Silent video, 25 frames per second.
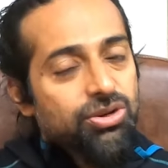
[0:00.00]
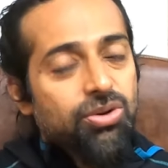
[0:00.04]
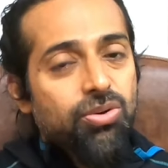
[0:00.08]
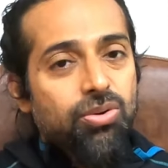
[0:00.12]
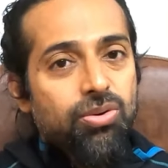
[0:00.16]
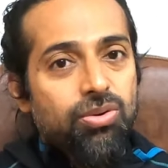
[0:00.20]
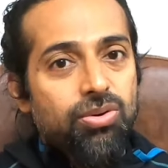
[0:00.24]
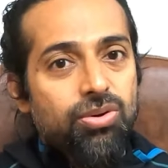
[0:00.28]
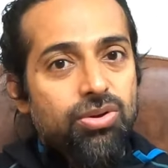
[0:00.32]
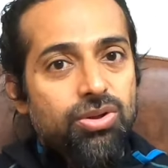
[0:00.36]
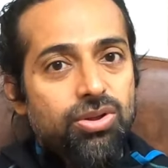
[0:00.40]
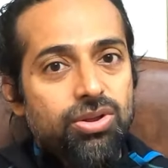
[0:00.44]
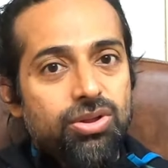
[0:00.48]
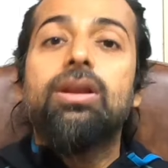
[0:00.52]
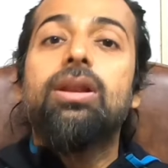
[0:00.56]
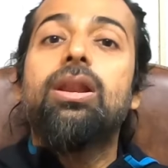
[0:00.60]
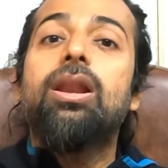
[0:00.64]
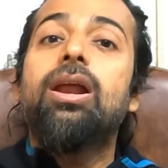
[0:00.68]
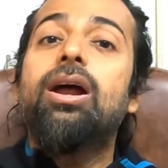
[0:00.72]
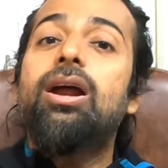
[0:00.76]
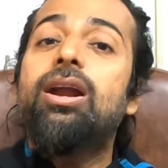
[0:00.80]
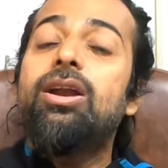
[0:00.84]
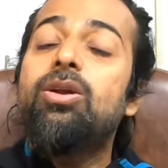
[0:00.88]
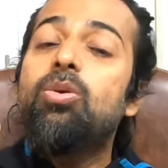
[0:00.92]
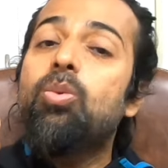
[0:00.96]
No,
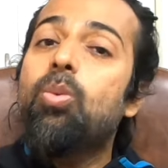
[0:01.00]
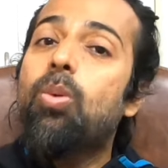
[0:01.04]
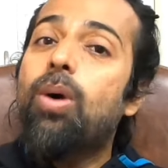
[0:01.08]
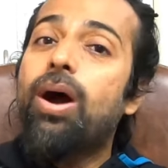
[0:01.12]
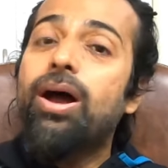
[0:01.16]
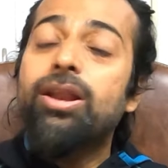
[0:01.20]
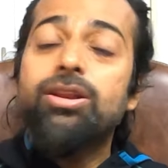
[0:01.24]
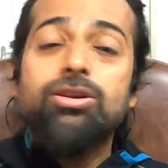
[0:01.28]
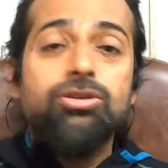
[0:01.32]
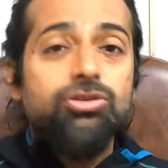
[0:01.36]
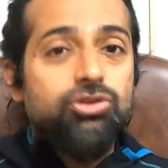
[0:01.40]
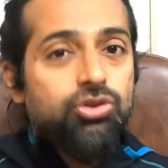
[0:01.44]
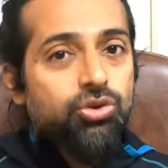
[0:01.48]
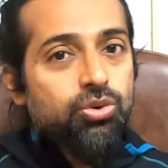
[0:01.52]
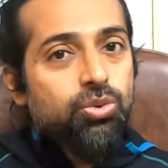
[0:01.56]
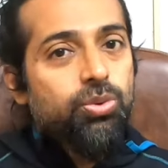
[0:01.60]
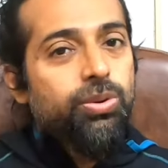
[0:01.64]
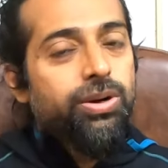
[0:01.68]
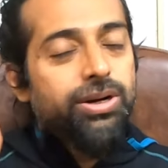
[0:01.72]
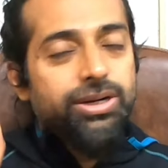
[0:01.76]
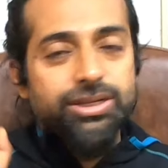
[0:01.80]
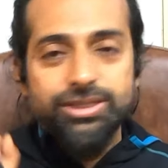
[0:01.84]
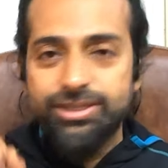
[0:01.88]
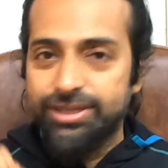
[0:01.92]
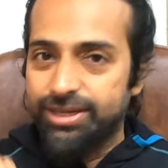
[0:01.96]
learn one or two
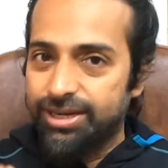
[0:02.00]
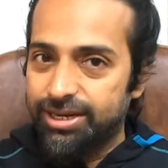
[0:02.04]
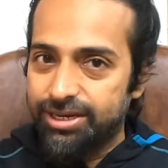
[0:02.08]
words